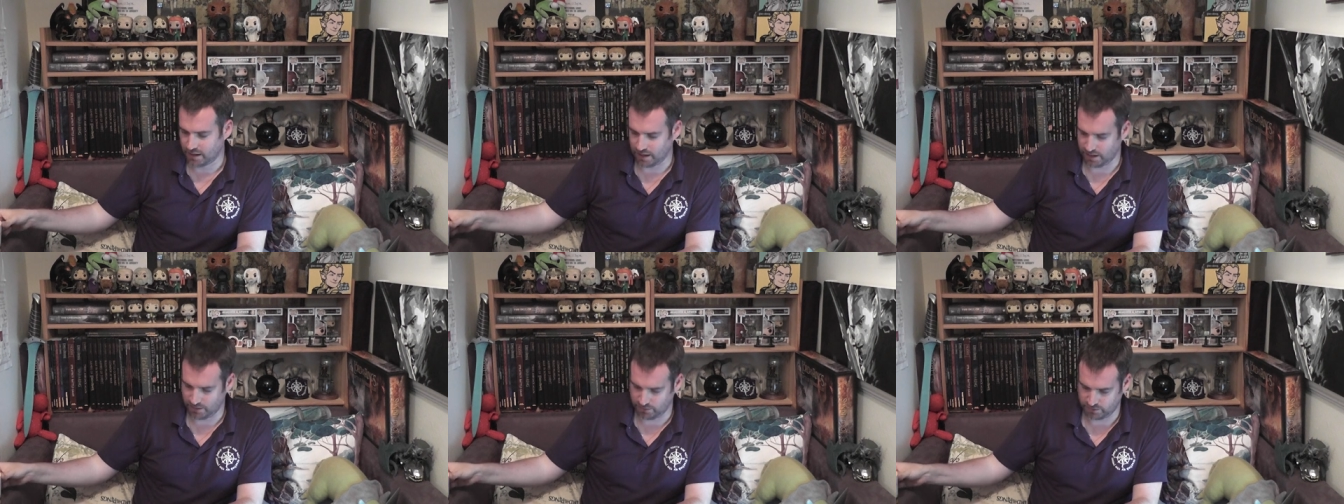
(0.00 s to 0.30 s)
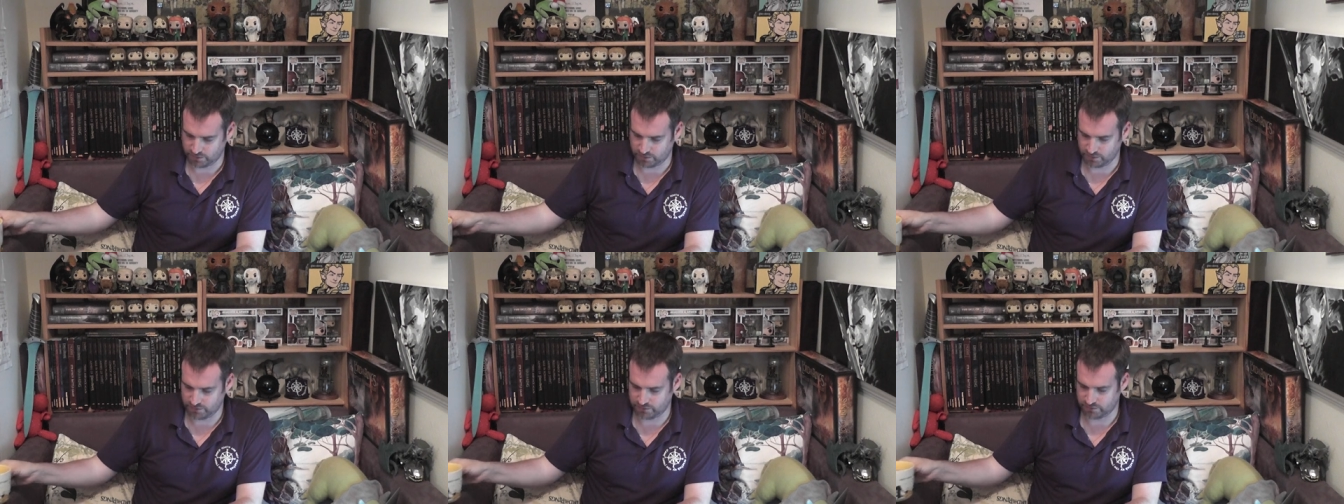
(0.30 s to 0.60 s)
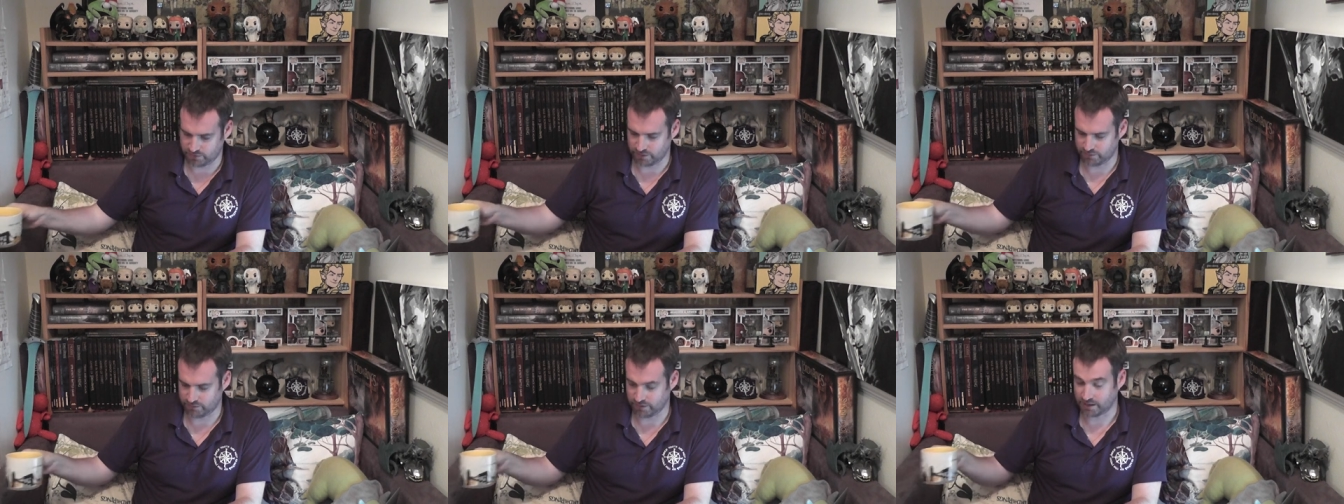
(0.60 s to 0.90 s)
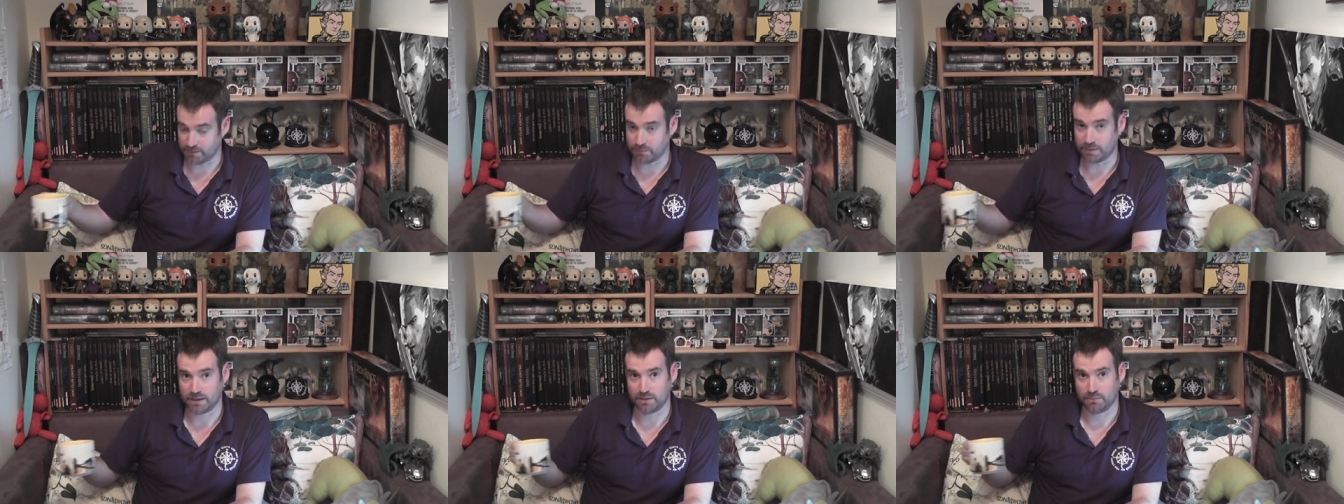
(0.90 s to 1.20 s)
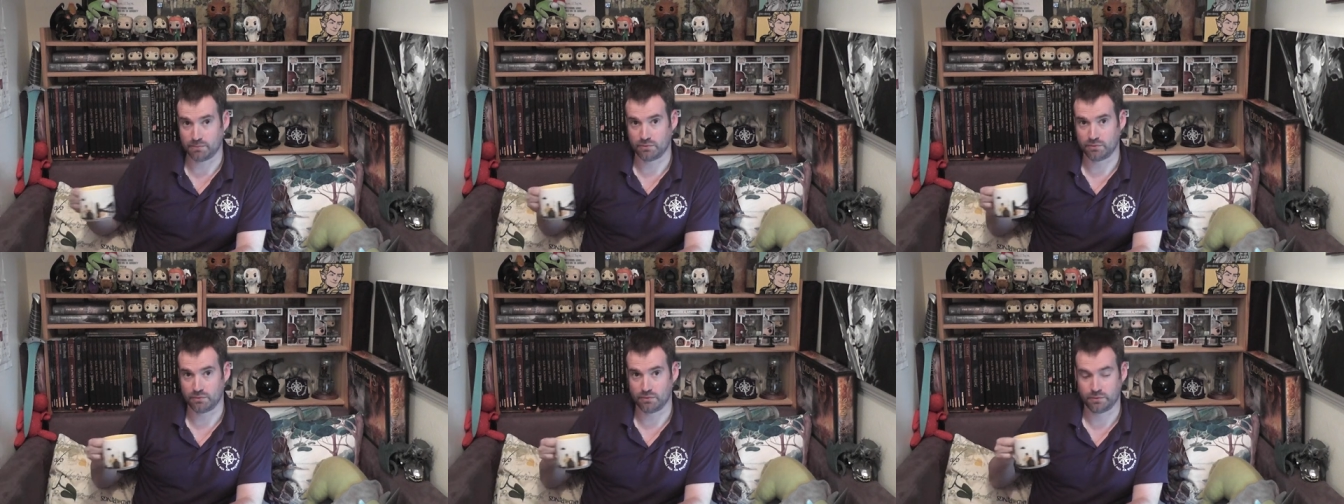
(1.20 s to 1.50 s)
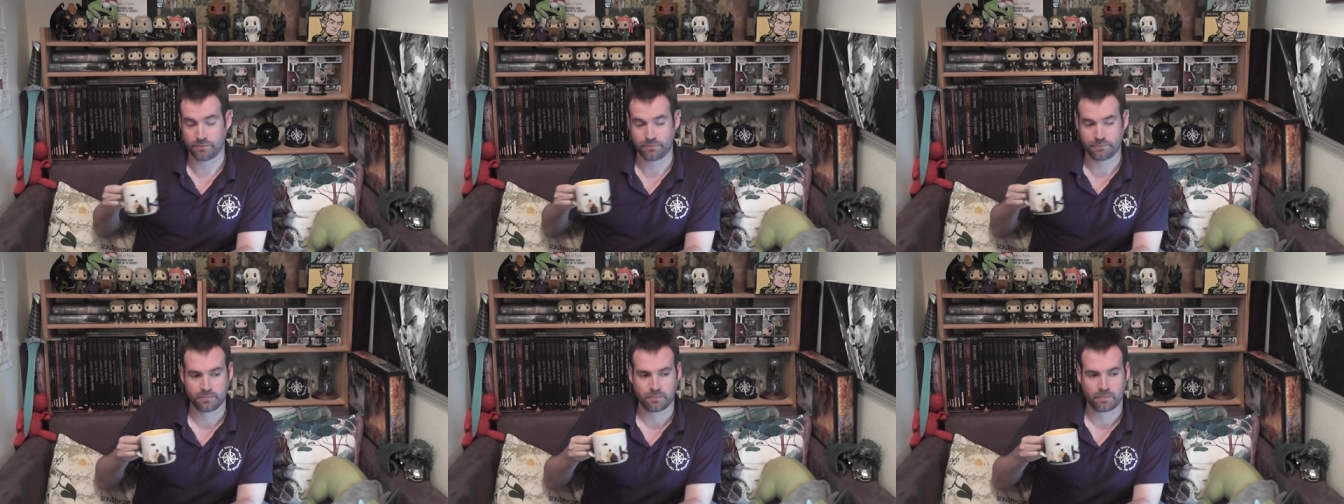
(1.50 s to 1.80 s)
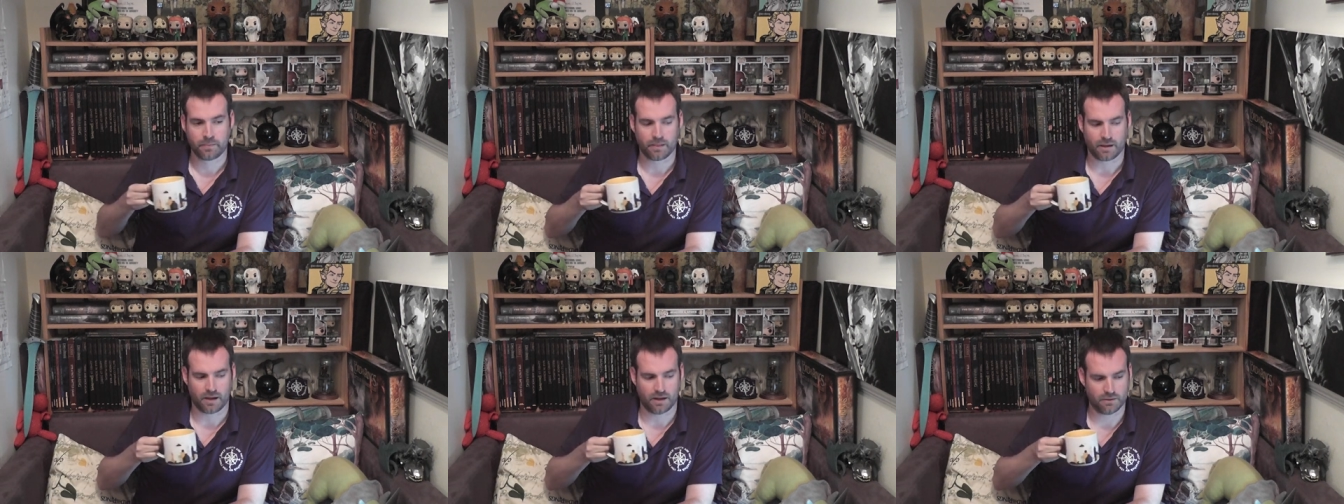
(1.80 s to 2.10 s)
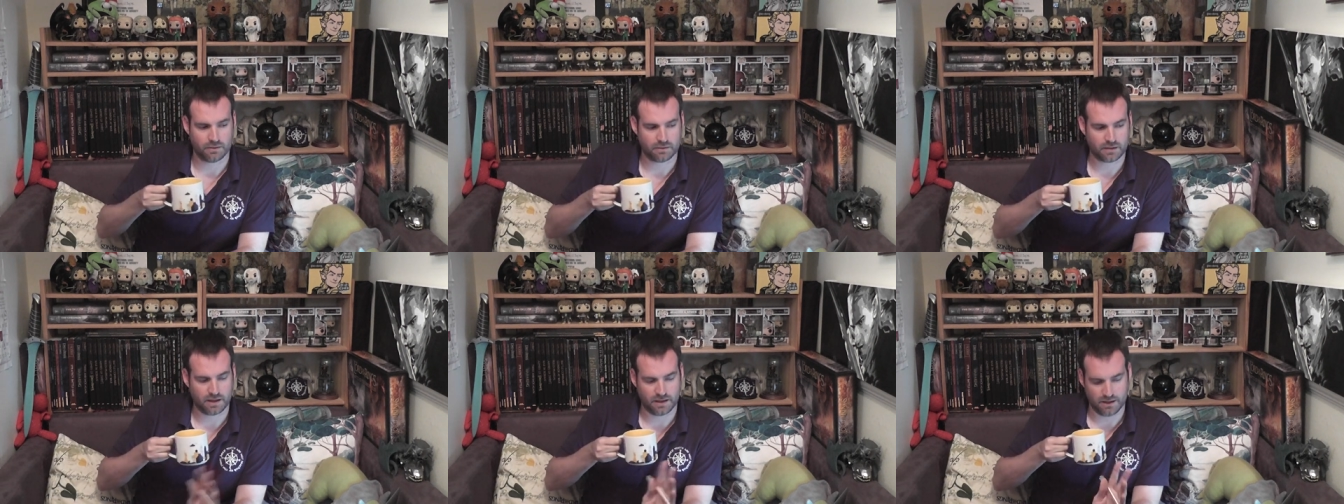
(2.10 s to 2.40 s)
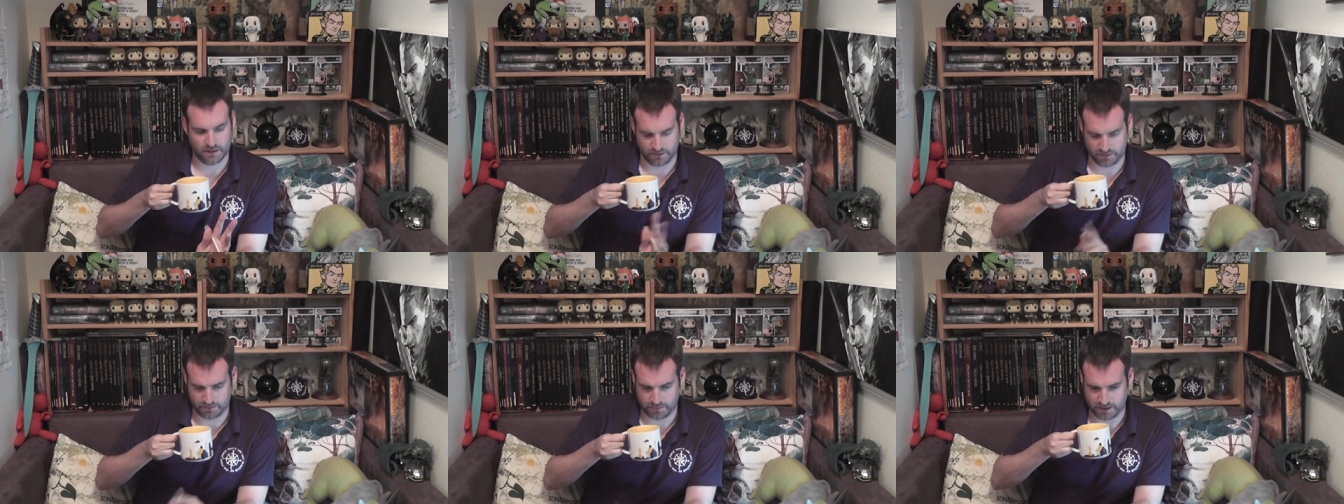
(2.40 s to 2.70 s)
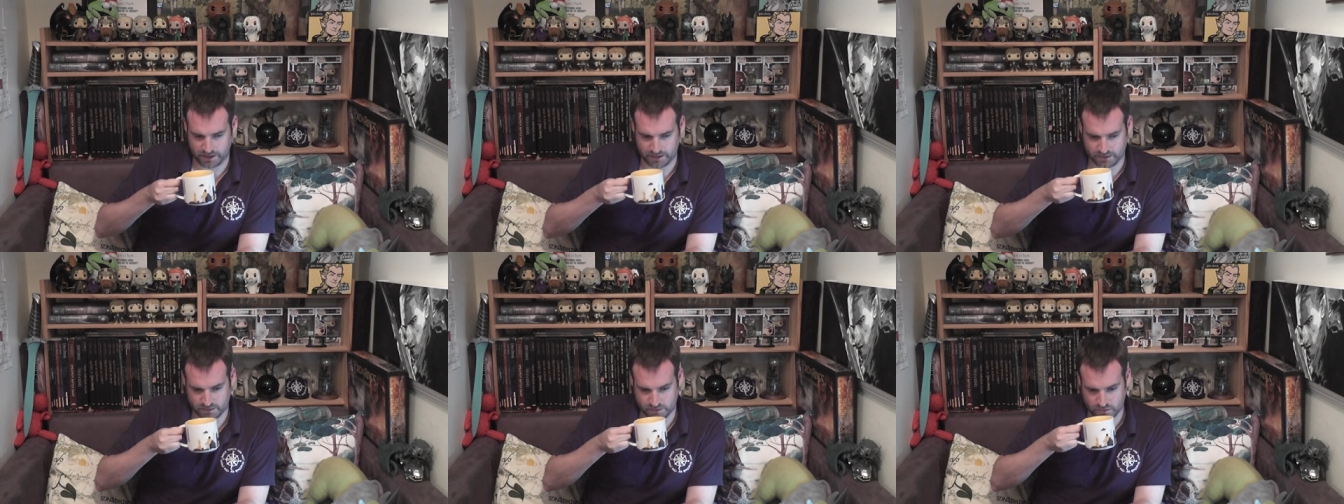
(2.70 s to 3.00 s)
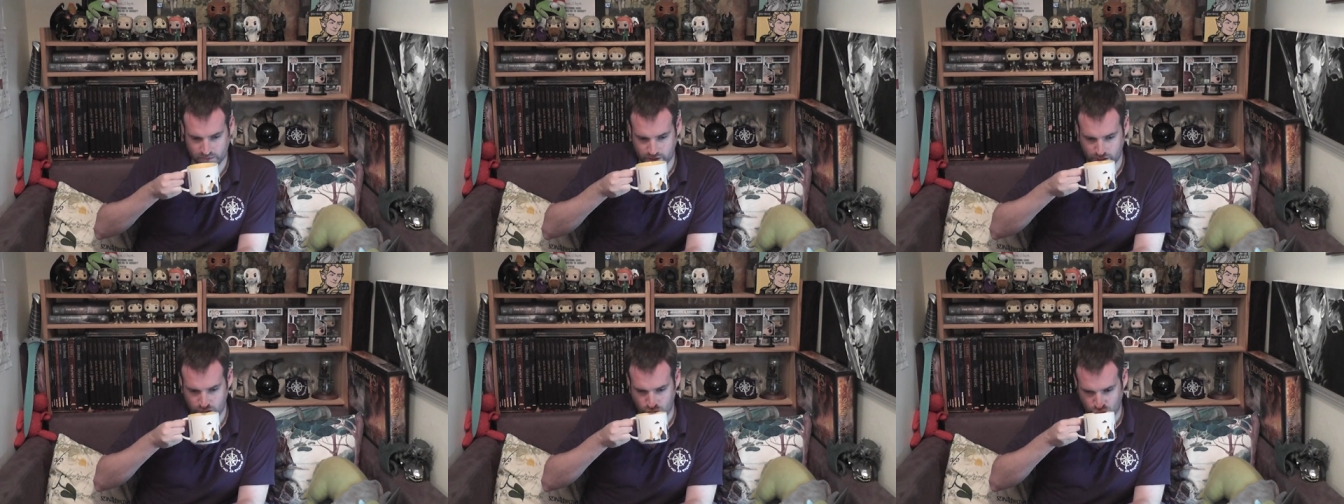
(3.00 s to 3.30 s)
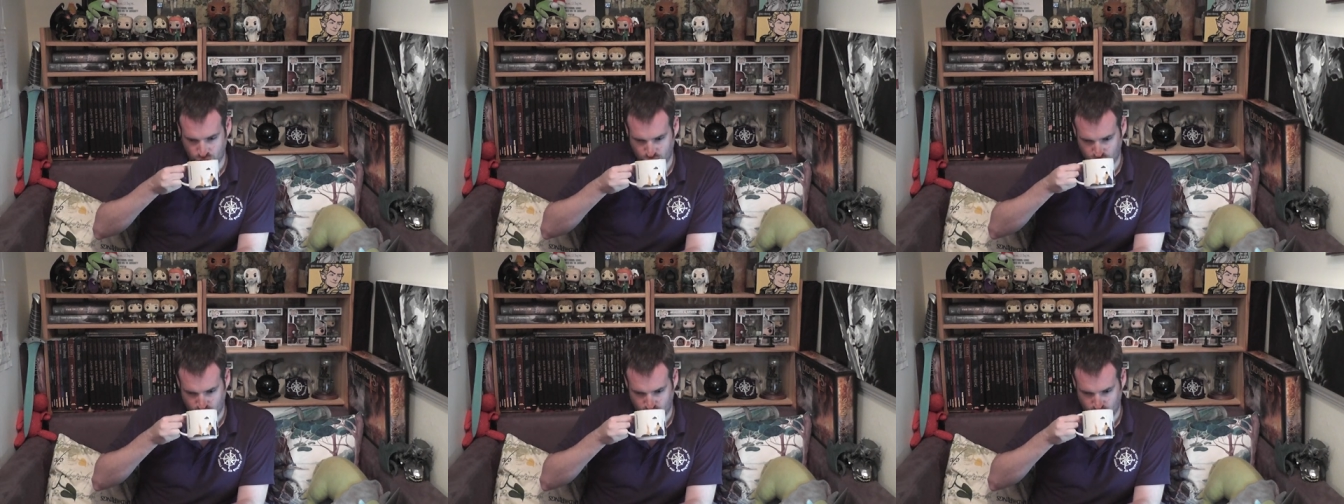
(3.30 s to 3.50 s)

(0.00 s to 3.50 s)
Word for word: uh, which we've uh, recommended before and I was getting loads of paints and all that.